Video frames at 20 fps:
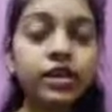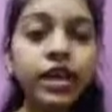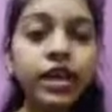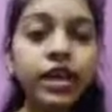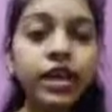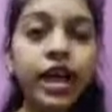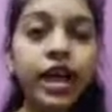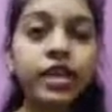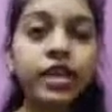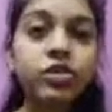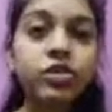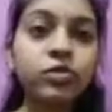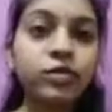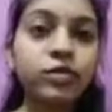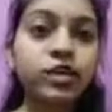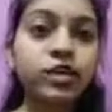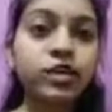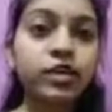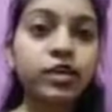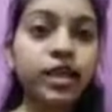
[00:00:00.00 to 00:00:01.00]

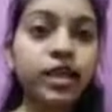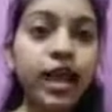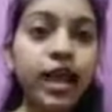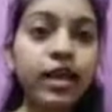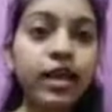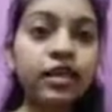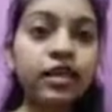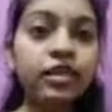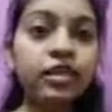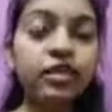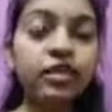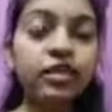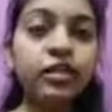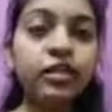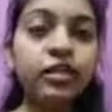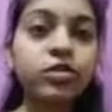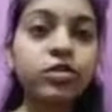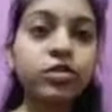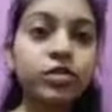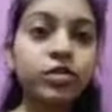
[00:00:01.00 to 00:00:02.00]
anatomical, ancillary,
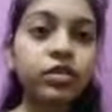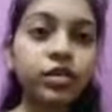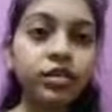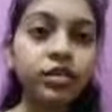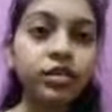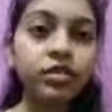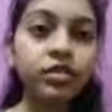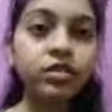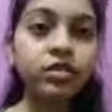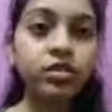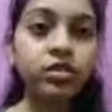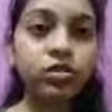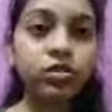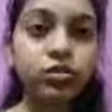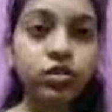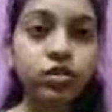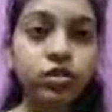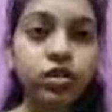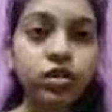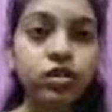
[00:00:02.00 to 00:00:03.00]
or research
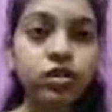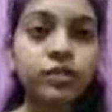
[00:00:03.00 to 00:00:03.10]
sources.